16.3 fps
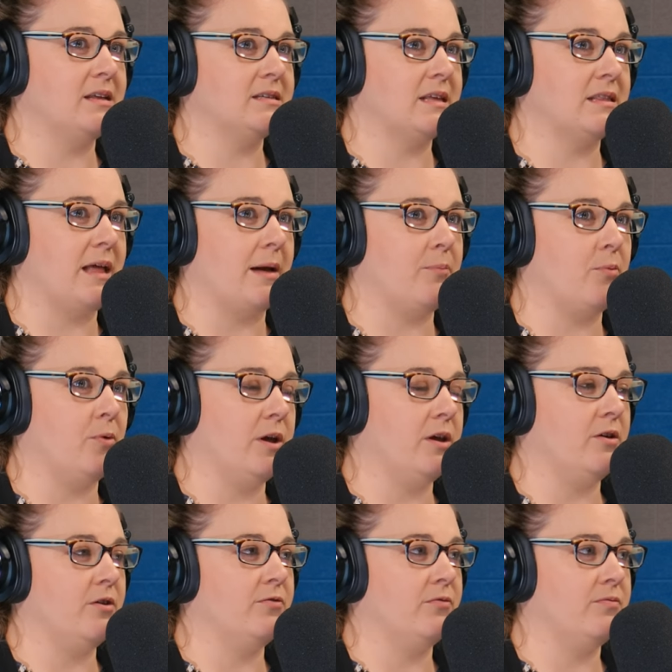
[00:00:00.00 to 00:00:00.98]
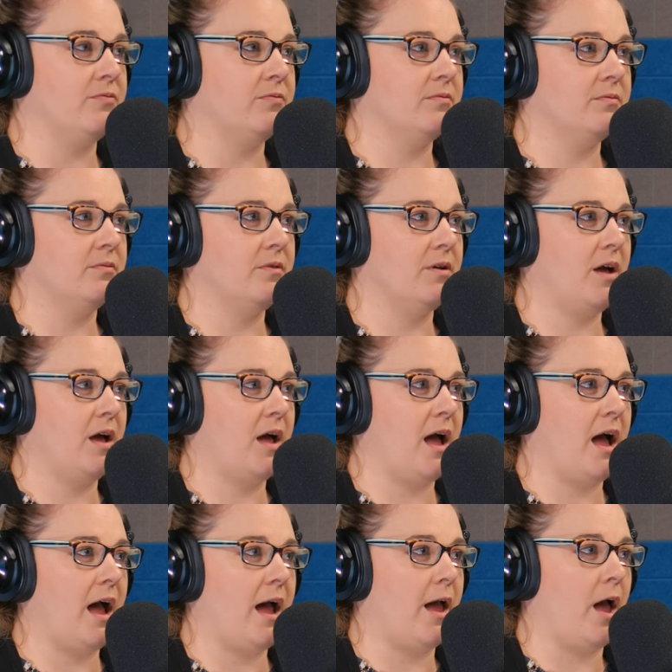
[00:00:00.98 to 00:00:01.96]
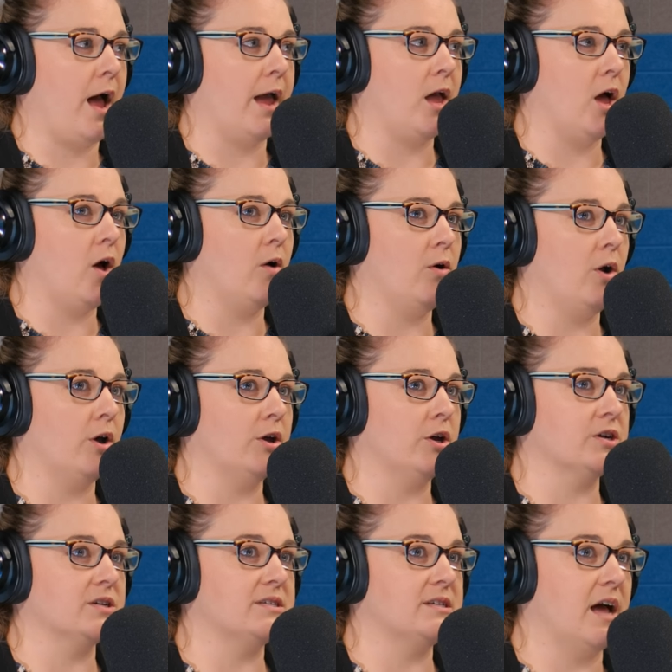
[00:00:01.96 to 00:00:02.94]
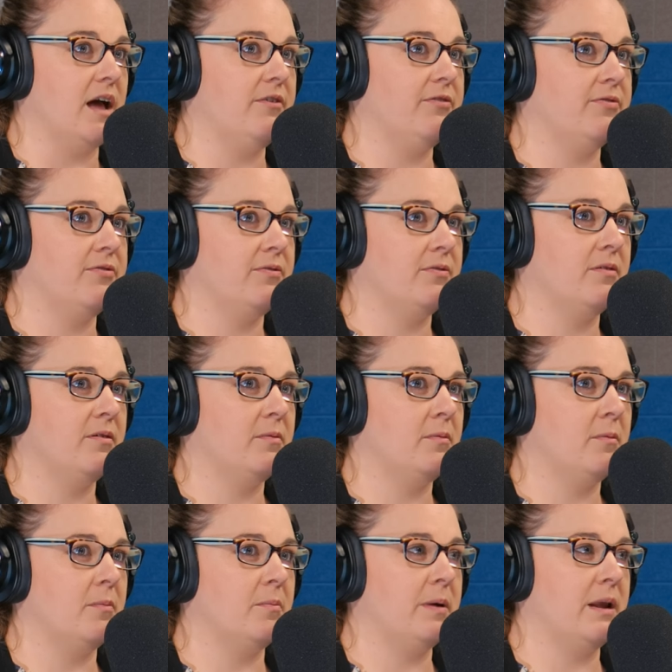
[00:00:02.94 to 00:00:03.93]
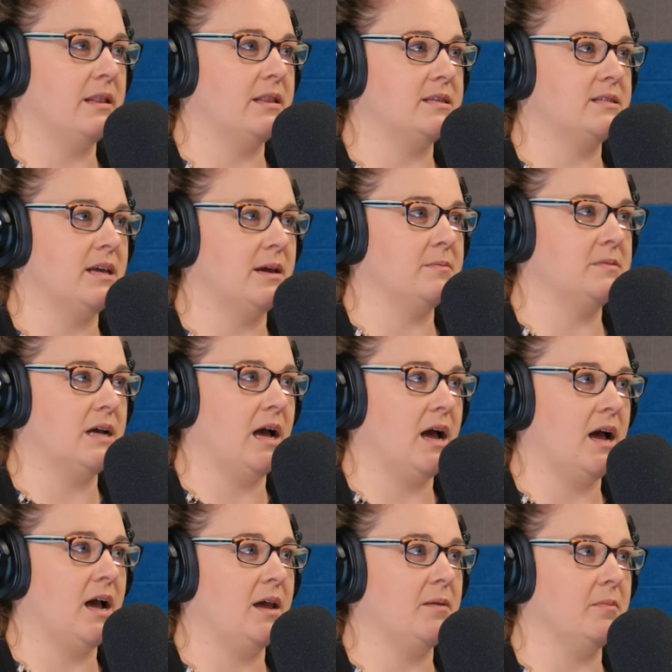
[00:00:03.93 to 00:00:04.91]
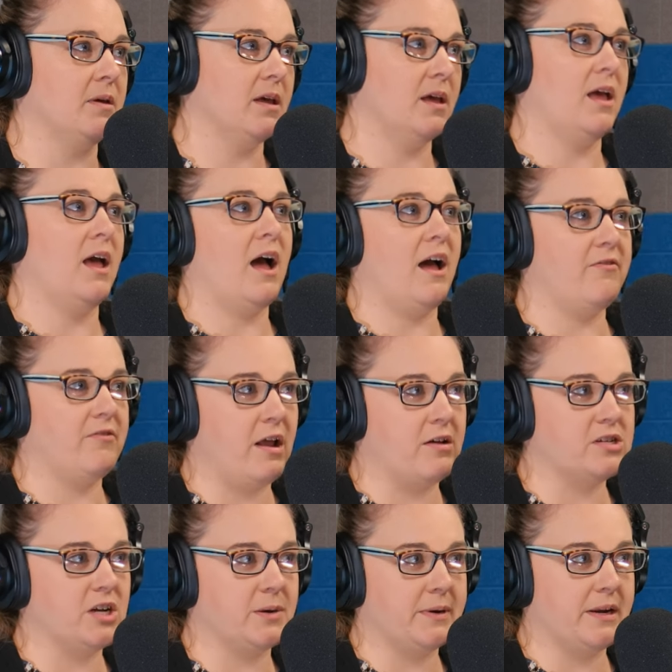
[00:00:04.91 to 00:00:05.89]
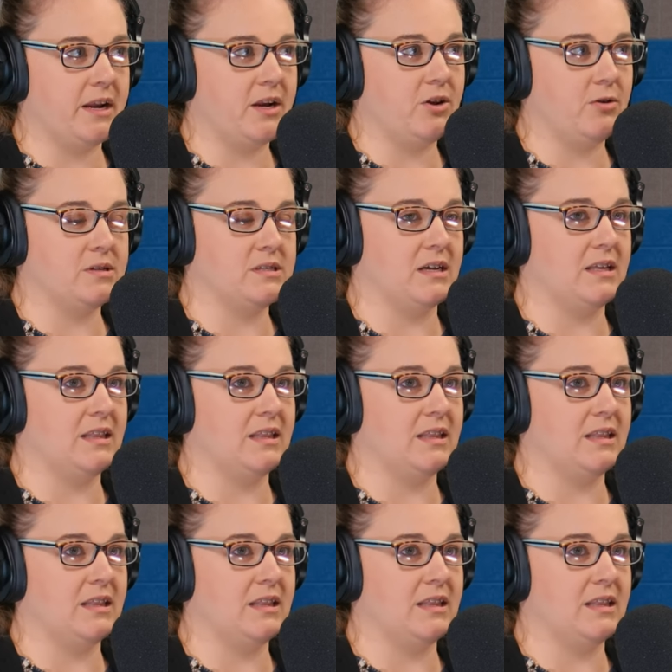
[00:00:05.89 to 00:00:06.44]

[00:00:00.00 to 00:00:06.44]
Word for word: is at that point you've I own all your stuff. But at the same time, I've now terminated you as a